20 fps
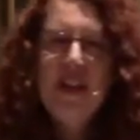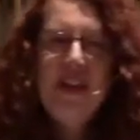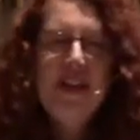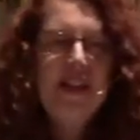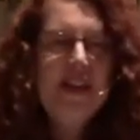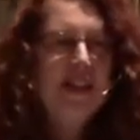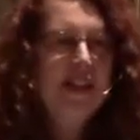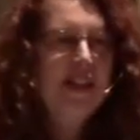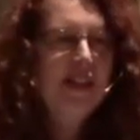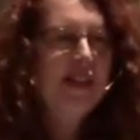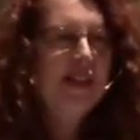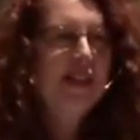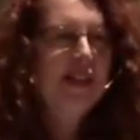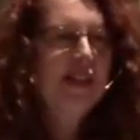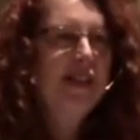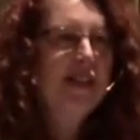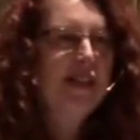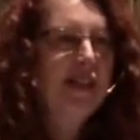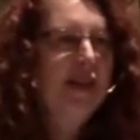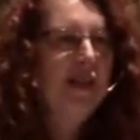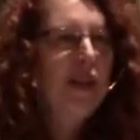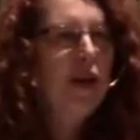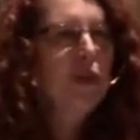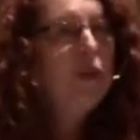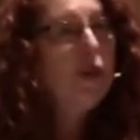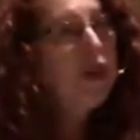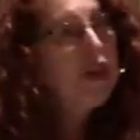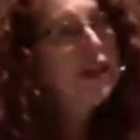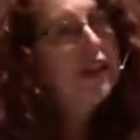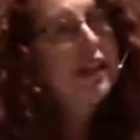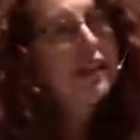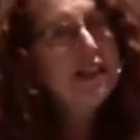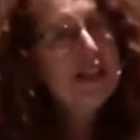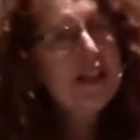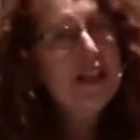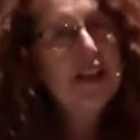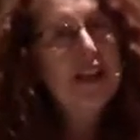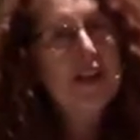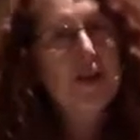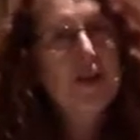it is that we can
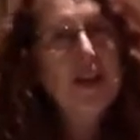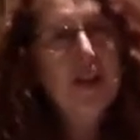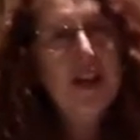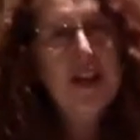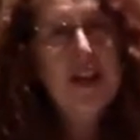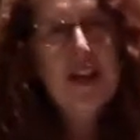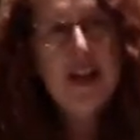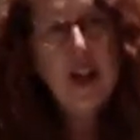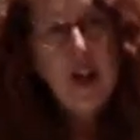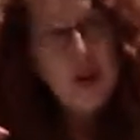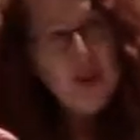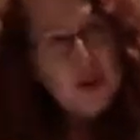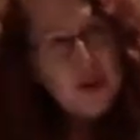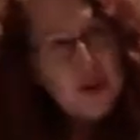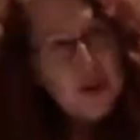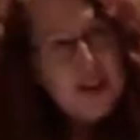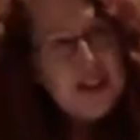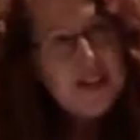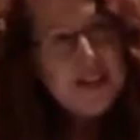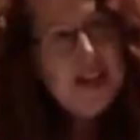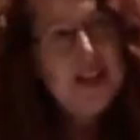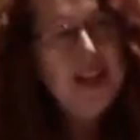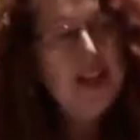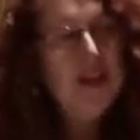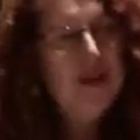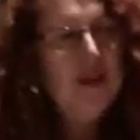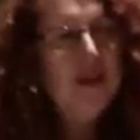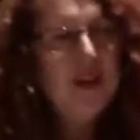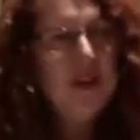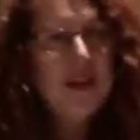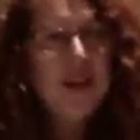celebrate right now